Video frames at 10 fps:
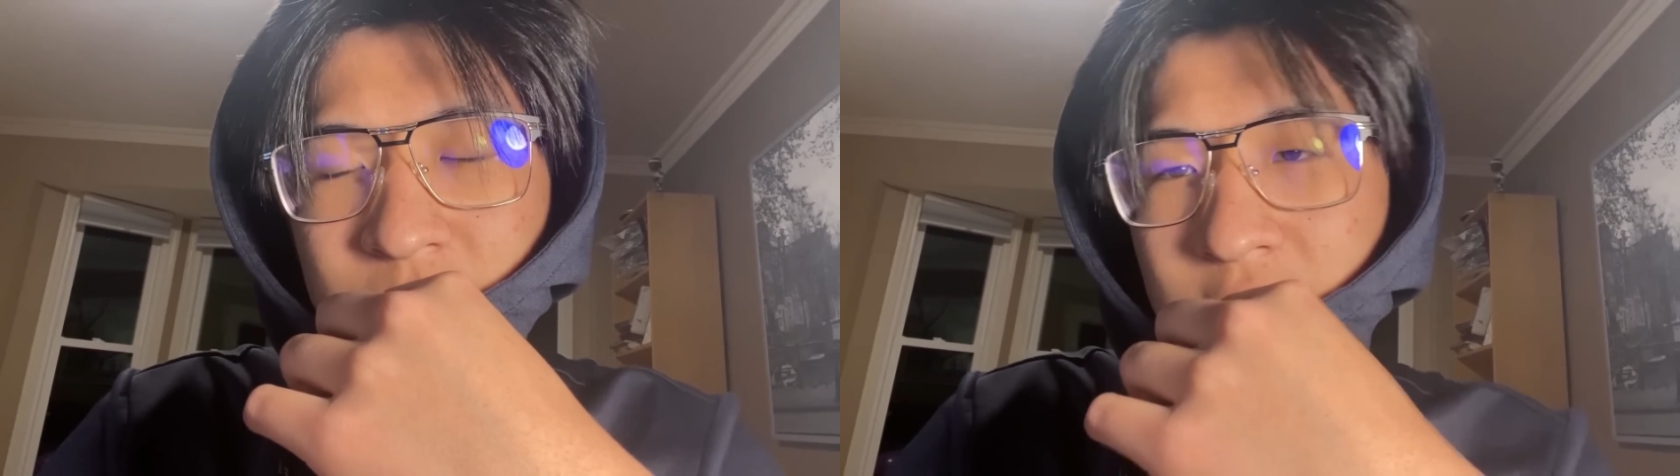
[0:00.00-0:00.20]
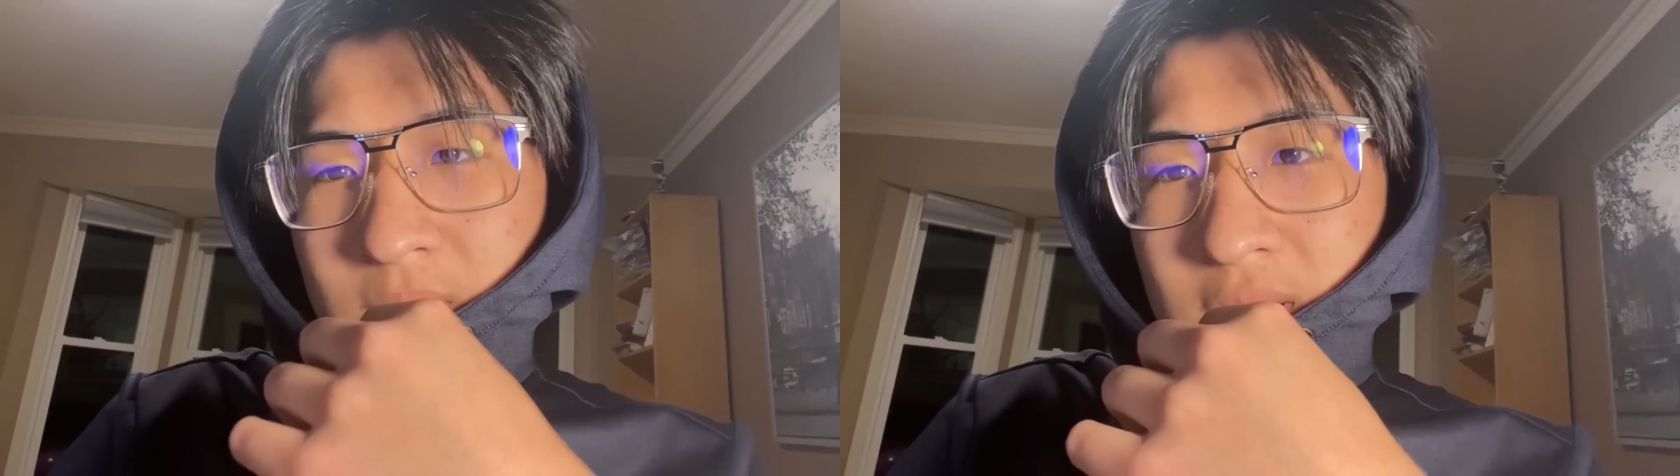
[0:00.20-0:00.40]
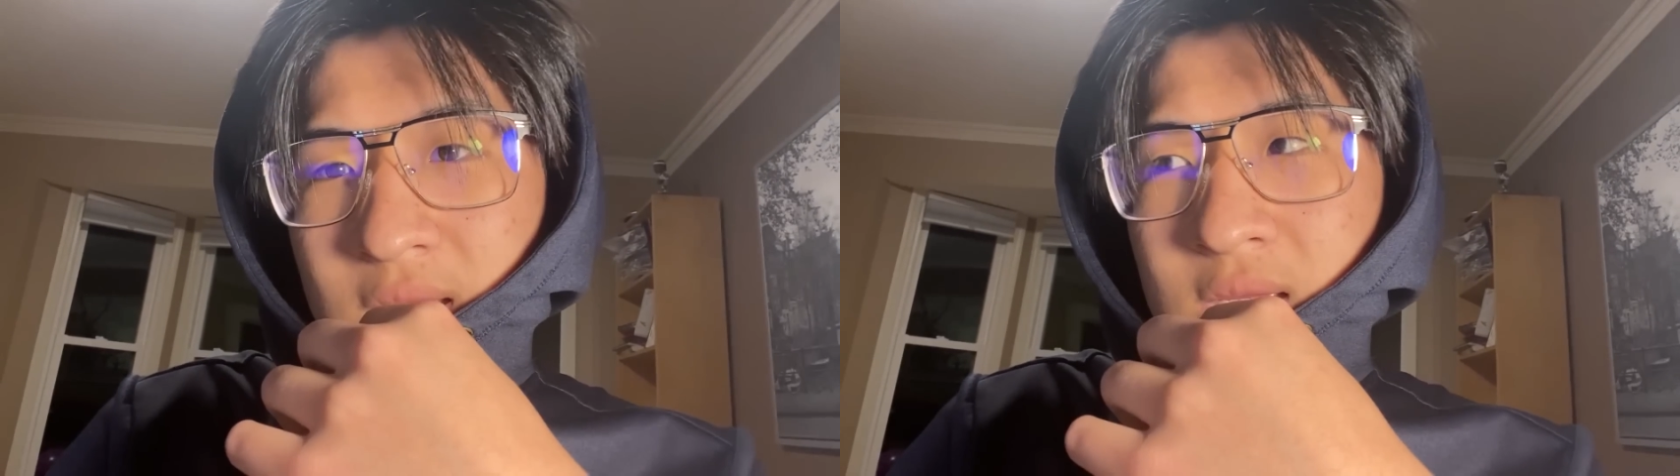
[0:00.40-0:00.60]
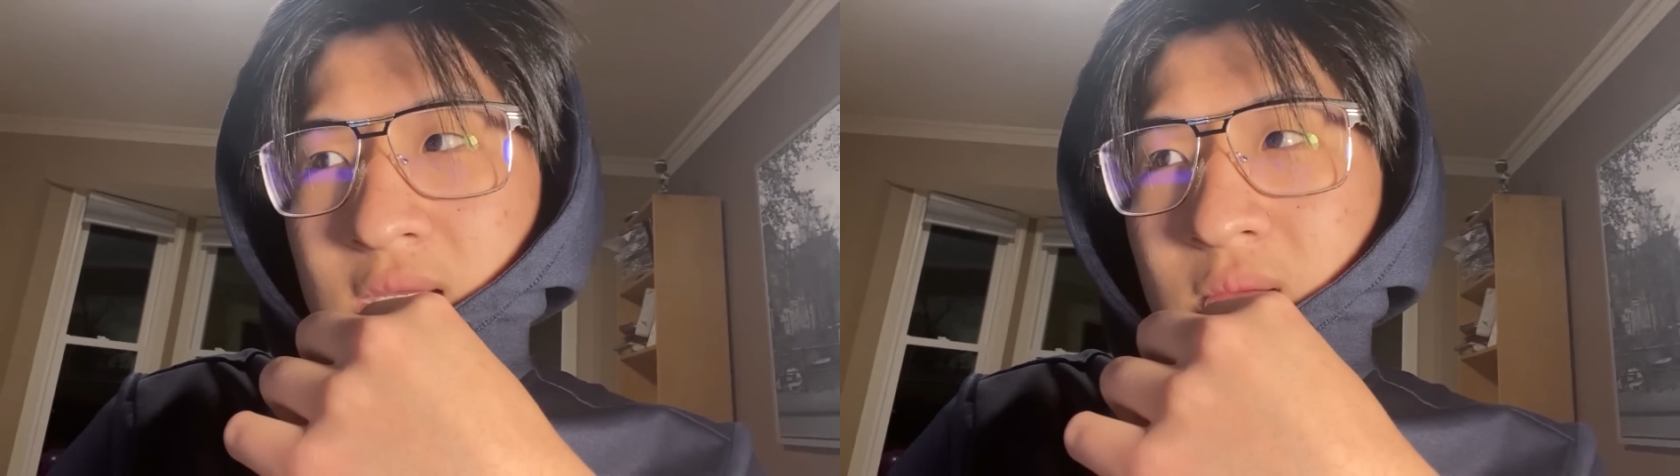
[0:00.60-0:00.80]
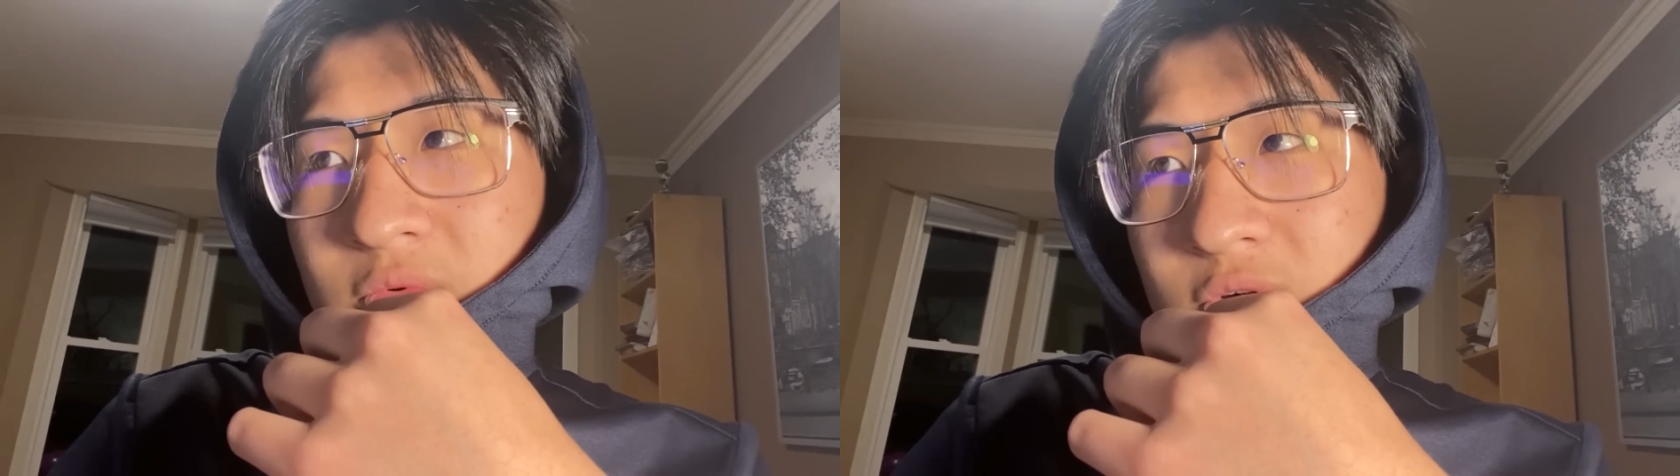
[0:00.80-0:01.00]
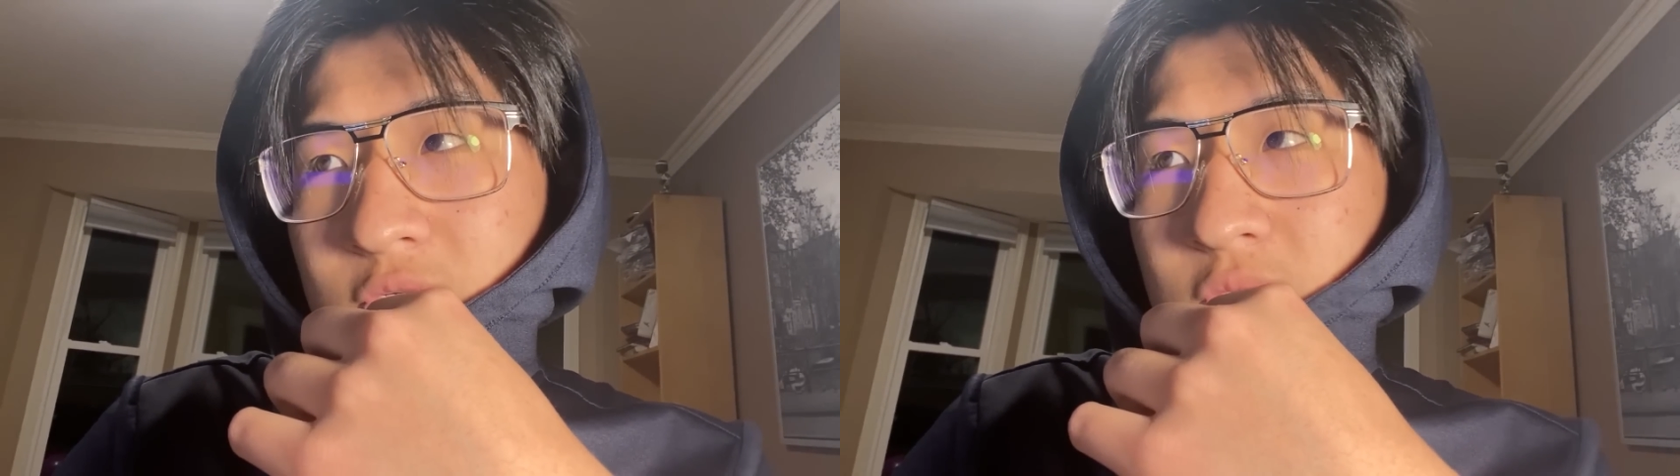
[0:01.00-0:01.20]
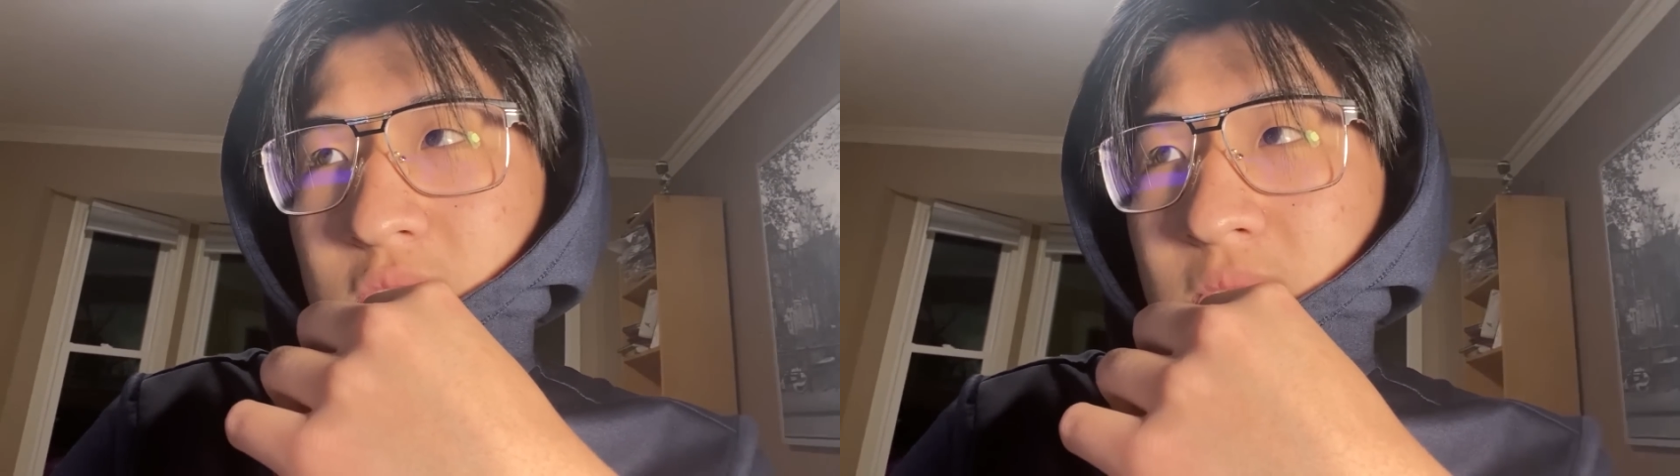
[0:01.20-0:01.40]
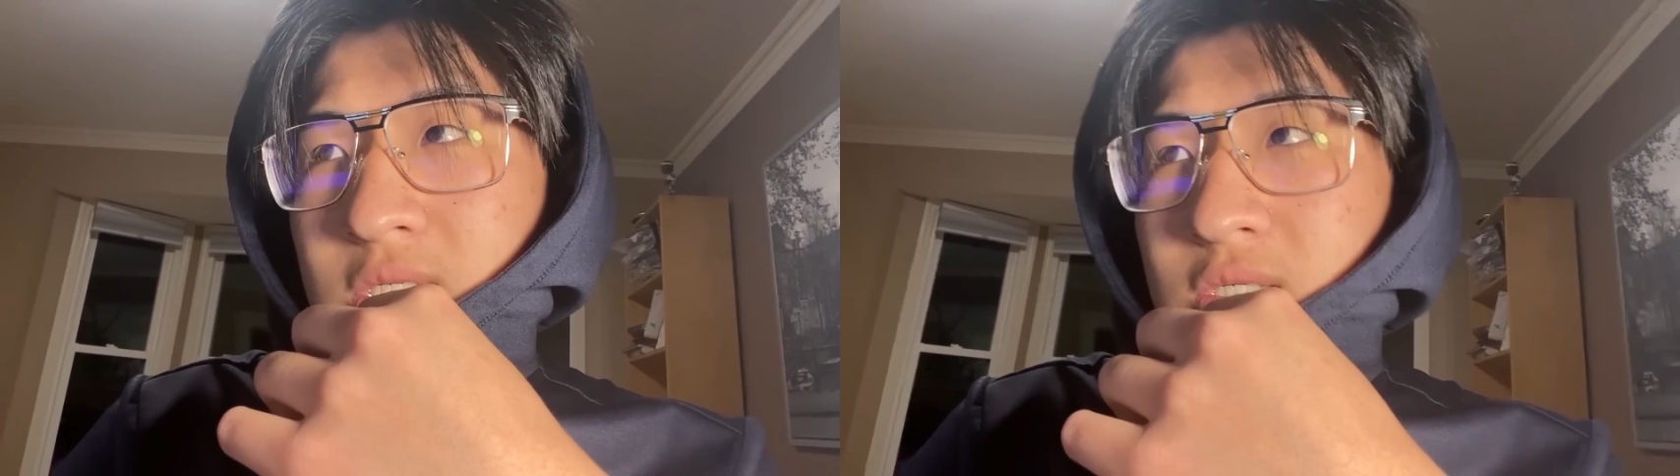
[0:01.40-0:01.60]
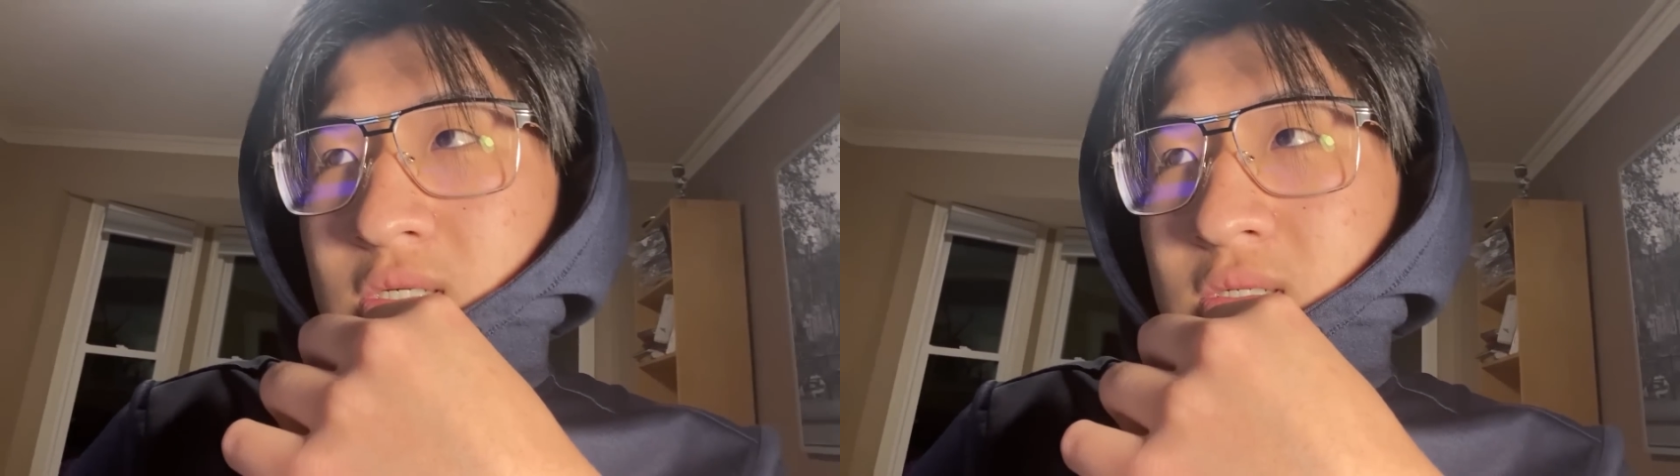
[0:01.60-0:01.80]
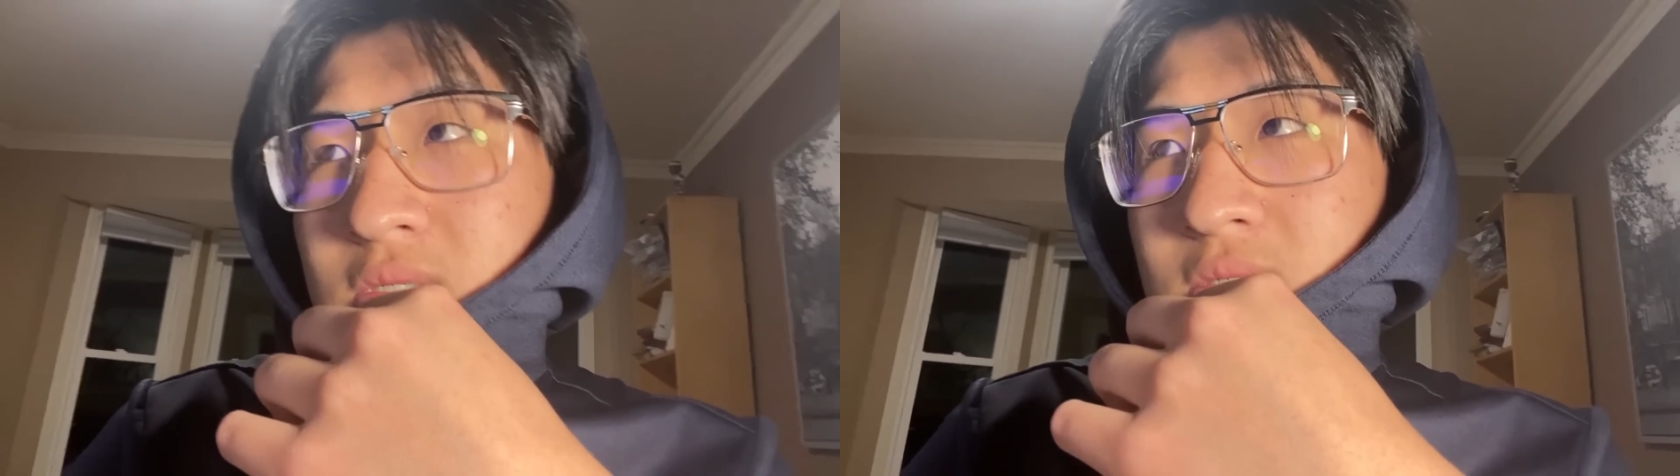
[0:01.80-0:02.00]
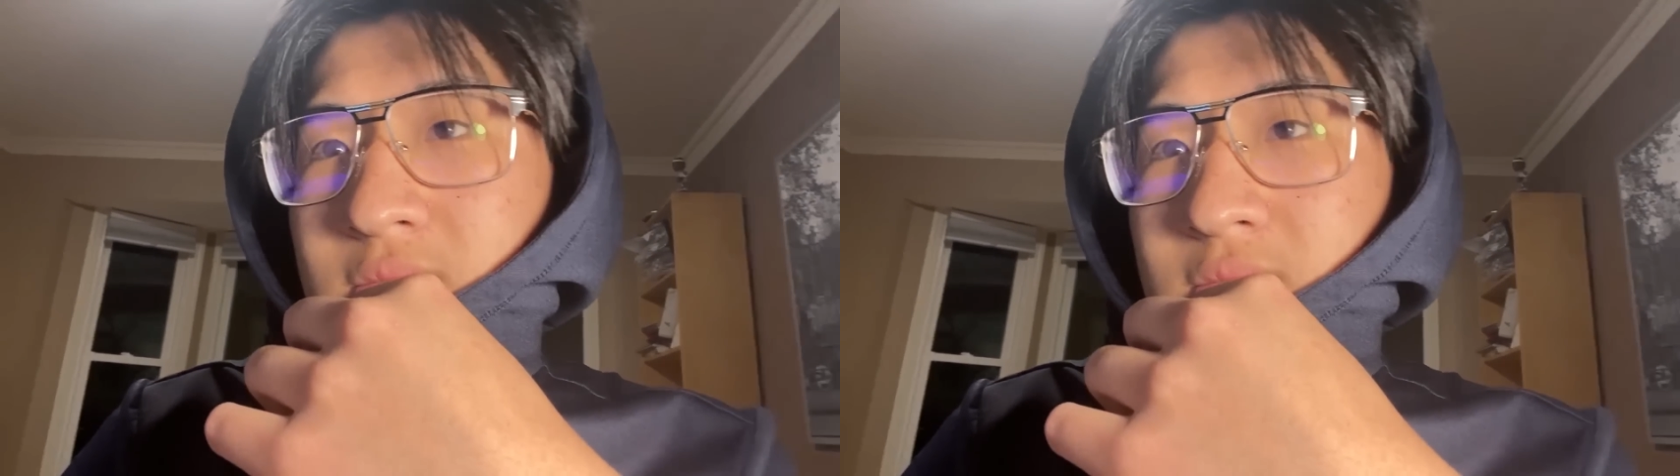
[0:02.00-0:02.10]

but not my first choice major,